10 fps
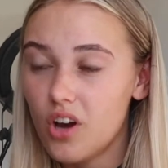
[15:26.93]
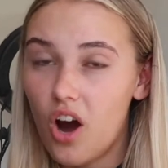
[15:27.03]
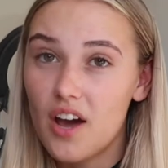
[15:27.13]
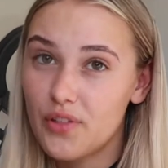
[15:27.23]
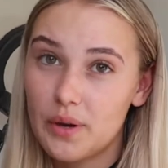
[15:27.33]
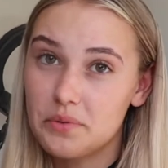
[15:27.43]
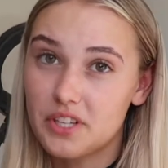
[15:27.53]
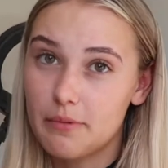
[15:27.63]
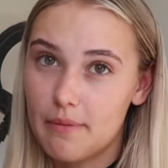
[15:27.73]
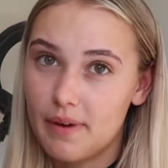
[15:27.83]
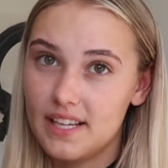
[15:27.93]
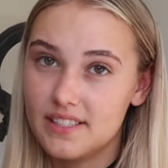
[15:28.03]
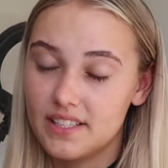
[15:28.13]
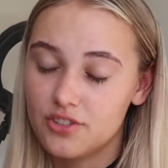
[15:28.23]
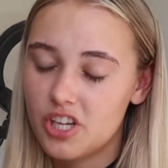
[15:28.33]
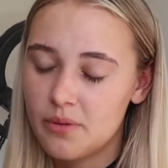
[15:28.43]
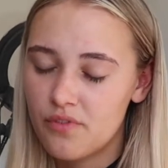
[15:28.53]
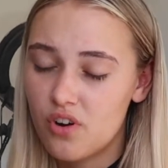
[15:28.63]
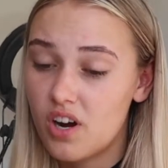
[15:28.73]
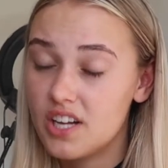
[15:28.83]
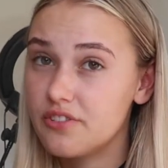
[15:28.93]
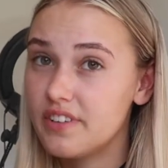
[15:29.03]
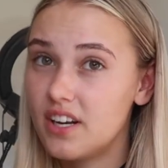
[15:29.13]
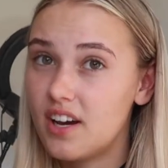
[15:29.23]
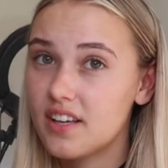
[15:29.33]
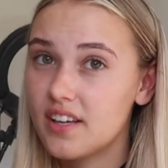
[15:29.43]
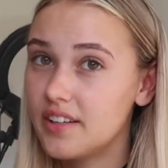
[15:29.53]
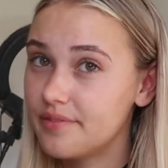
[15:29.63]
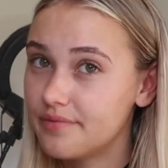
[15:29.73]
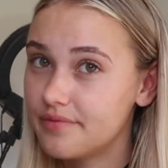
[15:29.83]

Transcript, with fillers: I thought it was going to be amazing. Don't get me wrong, I do really like it.